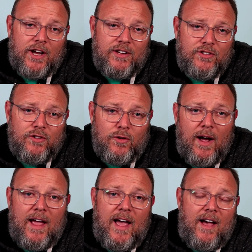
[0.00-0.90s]
which I do,
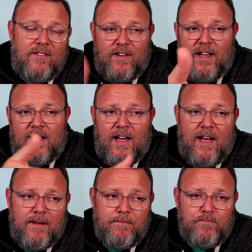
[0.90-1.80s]
I have a,
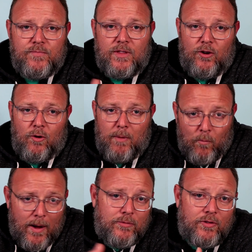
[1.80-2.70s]
uh, you know, my
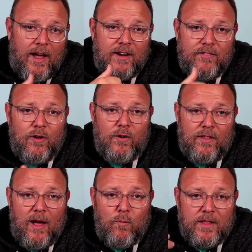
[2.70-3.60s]
website. If you go to
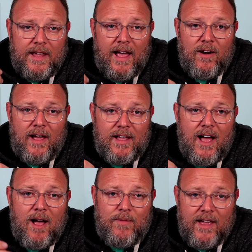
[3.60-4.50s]
that,
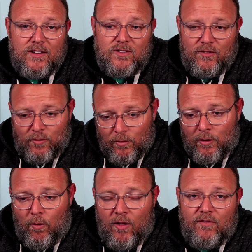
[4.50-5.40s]
williehowe.com, that is the
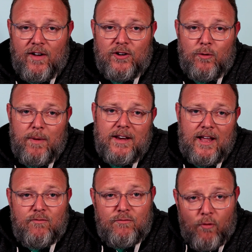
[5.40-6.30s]
fully qualified domain
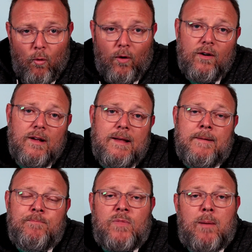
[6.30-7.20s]
name for
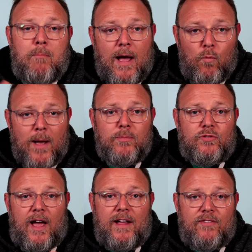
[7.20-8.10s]
my
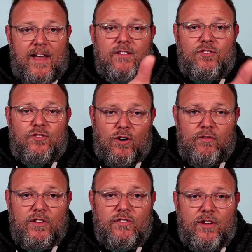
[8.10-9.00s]
website. That
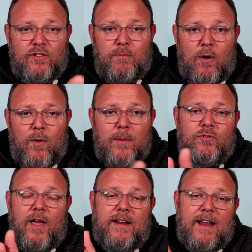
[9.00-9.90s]
service is my
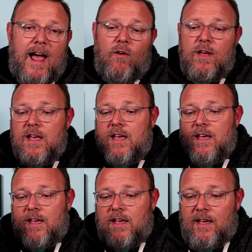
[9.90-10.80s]
website. Now,
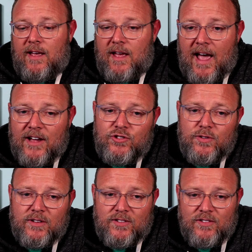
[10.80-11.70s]
as
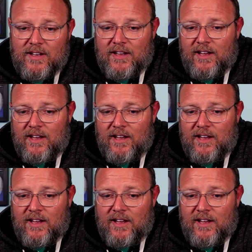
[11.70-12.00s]
you can see